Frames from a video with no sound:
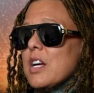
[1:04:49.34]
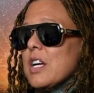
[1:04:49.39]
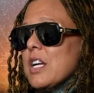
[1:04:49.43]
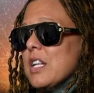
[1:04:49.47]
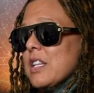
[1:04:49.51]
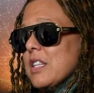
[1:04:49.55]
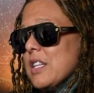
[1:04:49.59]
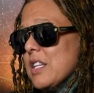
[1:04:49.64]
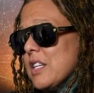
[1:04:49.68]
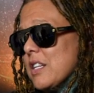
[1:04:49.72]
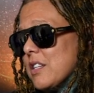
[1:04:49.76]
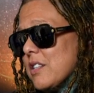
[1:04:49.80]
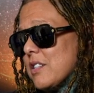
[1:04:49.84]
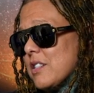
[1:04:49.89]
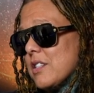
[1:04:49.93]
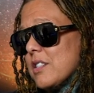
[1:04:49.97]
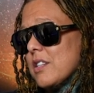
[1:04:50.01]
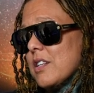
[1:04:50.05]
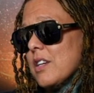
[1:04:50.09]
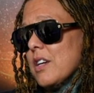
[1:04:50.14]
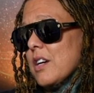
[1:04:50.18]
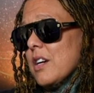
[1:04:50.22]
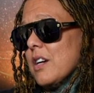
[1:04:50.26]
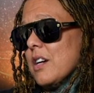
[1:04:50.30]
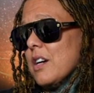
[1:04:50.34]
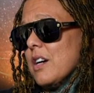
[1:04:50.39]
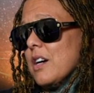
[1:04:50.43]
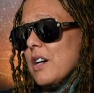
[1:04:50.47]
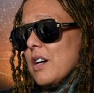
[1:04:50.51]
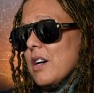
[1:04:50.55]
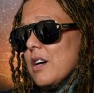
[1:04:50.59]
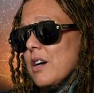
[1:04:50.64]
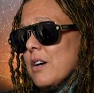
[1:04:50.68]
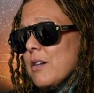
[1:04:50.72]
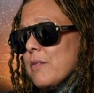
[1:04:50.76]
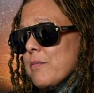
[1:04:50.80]
in this
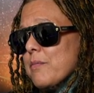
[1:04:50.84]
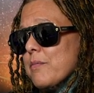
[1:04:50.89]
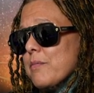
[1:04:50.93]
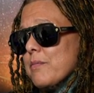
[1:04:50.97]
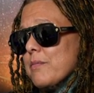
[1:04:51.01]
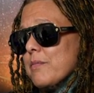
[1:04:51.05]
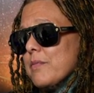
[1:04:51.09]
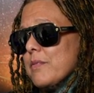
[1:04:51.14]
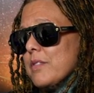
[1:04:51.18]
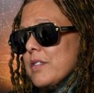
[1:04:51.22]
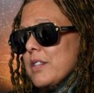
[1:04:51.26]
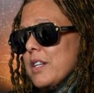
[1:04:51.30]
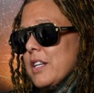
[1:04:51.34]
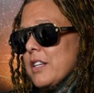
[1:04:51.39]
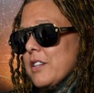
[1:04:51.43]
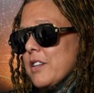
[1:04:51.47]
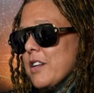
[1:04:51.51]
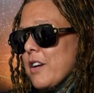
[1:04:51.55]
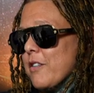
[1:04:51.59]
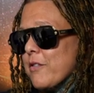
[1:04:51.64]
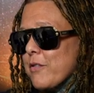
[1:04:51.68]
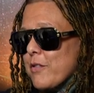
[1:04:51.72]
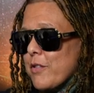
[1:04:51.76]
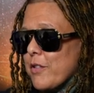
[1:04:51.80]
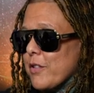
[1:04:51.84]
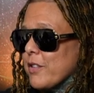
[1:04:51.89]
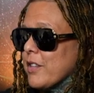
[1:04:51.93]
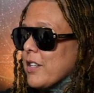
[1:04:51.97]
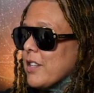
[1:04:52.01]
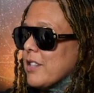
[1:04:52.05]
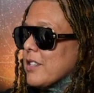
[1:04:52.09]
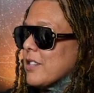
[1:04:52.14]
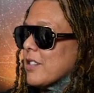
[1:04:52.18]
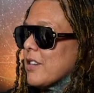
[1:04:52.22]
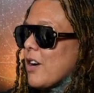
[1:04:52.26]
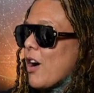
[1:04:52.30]
um, endeavor,
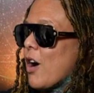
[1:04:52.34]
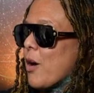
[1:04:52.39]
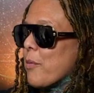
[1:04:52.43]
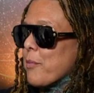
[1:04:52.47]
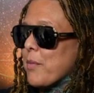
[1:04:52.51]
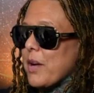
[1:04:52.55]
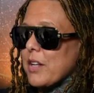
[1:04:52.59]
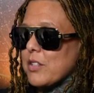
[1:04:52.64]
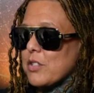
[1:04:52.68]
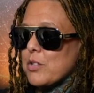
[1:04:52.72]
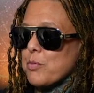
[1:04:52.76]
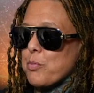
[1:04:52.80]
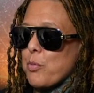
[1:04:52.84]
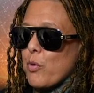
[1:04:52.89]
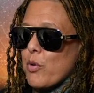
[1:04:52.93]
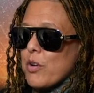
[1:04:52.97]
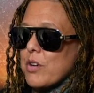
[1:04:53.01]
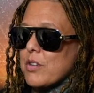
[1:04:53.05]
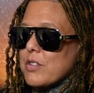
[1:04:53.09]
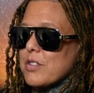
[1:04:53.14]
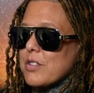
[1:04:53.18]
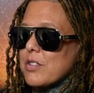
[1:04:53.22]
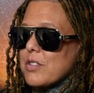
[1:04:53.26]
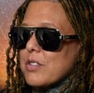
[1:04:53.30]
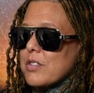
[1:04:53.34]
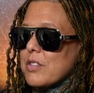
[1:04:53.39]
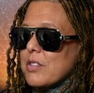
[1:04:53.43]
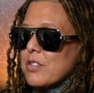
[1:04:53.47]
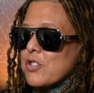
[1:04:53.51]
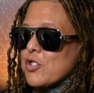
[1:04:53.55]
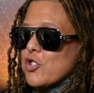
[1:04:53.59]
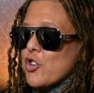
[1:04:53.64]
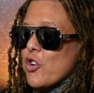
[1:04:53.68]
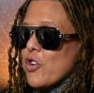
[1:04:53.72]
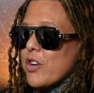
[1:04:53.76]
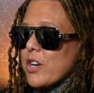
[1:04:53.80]
this combat sports
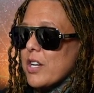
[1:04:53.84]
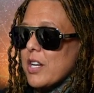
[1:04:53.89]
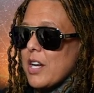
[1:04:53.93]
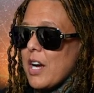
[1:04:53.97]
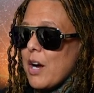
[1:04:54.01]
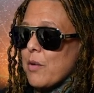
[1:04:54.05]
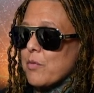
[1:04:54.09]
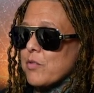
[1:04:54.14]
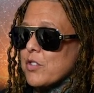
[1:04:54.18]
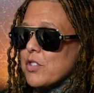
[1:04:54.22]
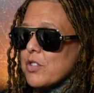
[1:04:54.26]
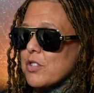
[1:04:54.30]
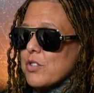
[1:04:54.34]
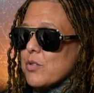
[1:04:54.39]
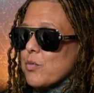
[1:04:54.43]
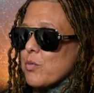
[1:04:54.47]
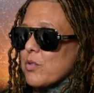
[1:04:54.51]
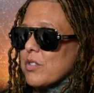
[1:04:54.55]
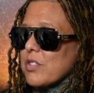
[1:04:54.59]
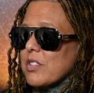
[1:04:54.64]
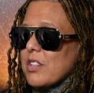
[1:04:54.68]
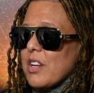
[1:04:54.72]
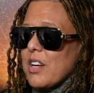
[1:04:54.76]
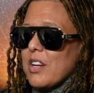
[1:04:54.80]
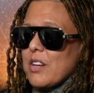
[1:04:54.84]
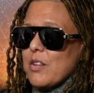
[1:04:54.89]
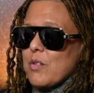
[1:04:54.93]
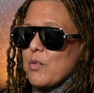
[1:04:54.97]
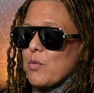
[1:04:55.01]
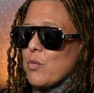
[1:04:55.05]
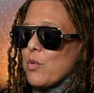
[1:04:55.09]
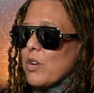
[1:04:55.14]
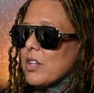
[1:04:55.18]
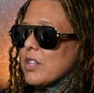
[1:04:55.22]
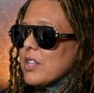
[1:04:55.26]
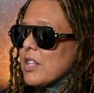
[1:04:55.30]
journey, I just was like,
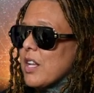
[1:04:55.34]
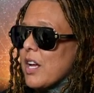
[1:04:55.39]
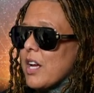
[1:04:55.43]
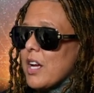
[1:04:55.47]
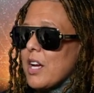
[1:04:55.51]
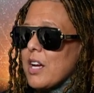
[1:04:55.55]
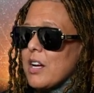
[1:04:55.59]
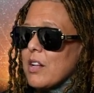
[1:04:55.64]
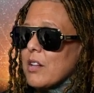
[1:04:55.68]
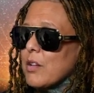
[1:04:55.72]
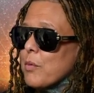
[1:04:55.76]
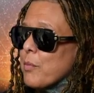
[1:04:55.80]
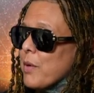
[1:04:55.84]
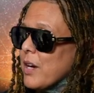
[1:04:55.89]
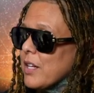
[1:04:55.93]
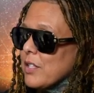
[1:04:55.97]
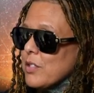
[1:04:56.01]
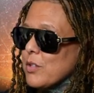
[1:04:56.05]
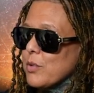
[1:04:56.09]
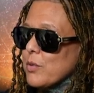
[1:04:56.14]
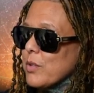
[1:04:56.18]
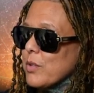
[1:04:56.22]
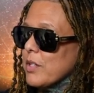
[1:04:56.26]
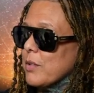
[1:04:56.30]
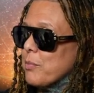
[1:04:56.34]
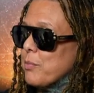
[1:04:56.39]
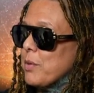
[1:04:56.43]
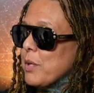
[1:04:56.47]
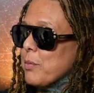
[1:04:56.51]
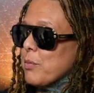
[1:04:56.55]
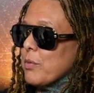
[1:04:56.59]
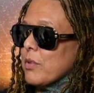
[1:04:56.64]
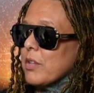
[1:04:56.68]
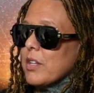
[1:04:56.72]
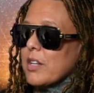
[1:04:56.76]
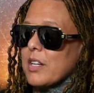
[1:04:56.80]
what the hell am I doing?
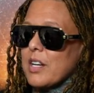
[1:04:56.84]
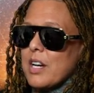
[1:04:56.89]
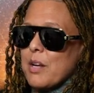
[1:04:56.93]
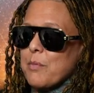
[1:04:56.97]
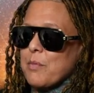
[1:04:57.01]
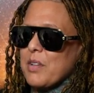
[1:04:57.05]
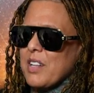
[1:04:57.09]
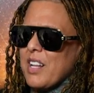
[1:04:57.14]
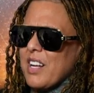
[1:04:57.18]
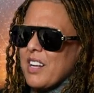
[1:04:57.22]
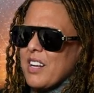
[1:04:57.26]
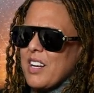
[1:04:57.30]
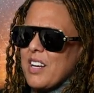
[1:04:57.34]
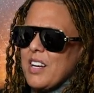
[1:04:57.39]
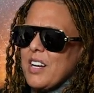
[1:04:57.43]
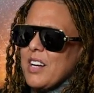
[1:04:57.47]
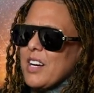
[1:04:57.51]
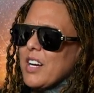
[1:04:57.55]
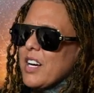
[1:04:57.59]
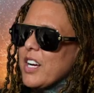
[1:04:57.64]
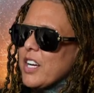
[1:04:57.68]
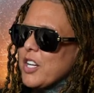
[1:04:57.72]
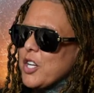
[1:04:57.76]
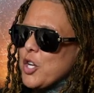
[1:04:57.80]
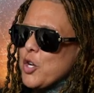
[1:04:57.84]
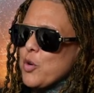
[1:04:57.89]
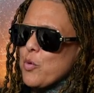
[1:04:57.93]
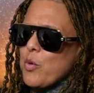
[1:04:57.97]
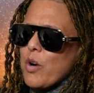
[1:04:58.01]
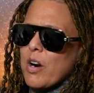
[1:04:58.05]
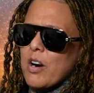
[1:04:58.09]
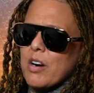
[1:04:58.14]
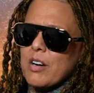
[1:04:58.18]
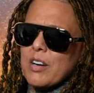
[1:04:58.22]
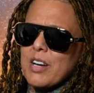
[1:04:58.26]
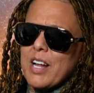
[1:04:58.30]
People looking at me like, you
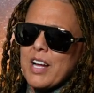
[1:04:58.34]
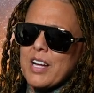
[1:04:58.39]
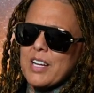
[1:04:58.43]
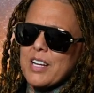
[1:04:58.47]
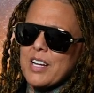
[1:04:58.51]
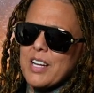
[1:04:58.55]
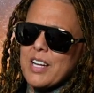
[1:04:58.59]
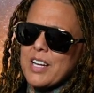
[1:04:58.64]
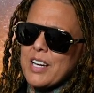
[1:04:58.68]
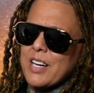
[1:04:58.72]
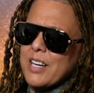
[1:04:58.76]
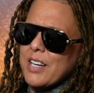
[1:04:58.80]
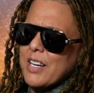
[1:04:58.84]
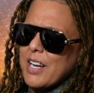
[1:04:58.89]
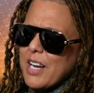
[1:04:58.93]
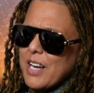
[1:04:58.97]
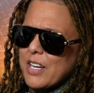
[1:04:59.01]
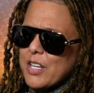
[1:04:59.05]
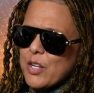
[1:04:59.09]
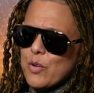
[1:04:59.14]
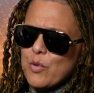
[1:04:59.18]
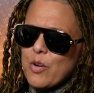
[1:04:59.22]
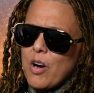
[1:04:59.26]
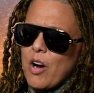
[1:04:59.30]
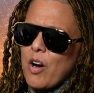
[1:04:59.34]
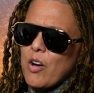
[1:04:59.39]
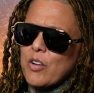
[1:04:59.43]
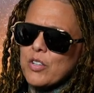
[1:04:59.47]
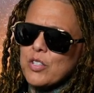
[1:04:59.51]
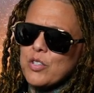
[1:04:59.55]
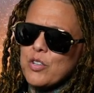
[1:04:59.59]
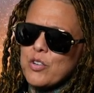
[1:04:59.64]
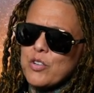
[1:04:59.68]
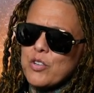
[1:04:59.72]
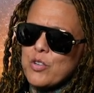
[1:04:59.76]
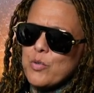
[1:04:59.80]
are like in a, all
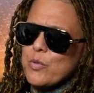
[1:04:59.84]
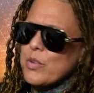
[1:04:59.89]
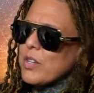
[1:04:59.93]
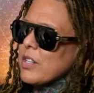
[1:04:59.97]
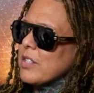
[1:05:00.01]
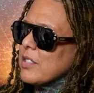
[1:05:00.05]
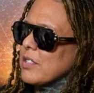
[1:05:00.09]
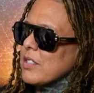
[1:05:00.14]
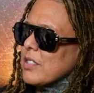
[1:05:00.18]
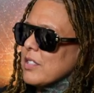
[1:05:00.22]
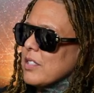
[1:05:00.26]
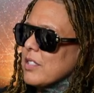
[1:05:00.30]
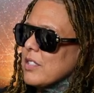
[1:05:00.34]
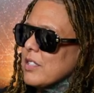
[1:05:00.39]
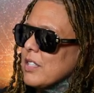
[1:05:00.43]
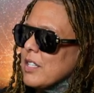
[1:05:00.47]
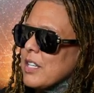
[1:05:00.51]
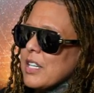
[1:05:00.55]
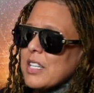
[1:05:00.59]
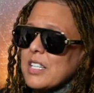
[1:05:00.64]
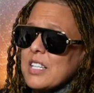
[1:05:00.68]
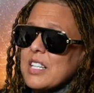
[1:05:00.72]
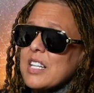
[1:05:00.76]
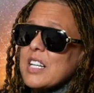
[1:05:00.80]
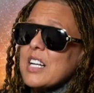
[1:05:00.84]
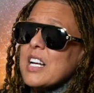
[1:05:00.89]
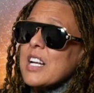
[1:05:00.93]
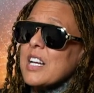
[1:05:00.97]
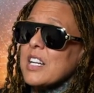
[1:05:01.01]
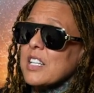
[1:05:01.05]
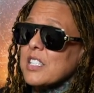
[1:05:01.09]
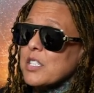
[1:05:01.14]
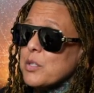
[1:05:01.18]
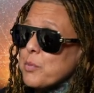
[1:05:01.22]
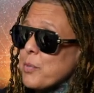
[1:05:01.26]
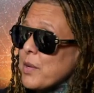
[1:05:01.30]
you're doing is an, an
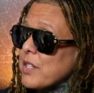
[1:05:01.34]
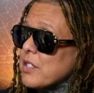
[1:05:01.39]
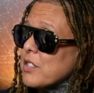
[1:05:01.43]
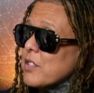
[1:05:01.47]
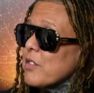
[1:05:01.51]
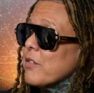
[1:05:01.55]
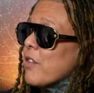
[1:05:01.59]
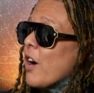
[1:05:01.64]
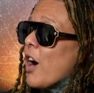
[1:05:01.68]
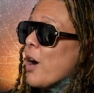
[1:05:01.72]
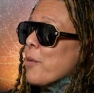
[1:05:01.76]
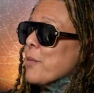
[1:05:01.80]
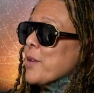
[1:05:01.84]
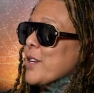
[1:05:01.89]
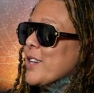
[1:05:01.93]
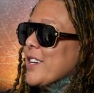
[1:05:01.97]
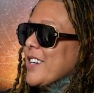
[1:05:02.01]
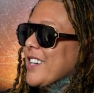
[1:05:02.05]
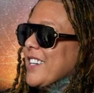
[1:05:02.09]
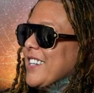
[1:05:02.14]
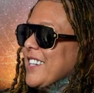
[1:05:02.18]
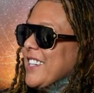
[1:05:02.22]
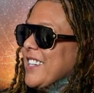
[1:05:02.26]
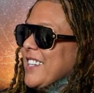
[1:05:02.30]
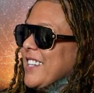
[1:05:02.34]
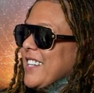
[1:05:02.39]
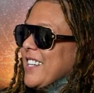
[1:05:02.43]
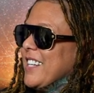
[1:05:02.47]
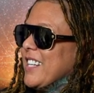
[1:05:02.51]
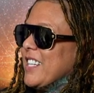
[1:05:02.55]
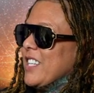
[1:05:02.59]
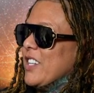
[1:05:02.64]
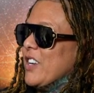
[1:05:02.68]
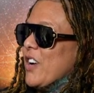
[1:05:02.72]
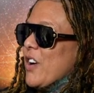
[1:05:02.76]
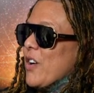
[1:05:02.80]
expensive hobby,
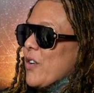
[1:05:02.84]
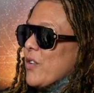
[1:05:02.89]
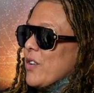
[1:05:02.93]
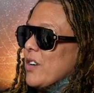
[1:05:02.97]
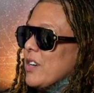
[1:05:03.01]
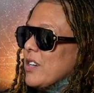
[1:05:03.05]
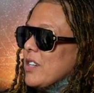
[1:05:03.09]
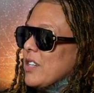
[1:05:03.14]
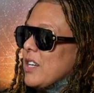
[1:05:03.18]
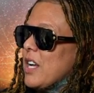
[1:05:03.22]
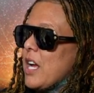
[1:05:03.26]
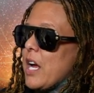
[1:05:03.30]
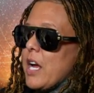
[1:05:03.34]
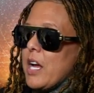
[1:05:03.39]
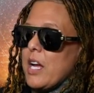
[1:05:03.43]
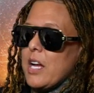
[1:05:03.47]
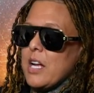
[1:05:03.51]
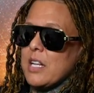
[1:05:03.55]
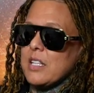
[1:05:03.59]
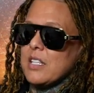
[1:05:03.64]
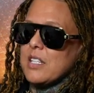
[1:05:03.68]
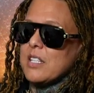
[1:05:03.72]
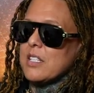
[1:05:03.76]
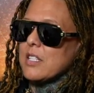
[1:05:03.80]
you mm-hmm. know, and, and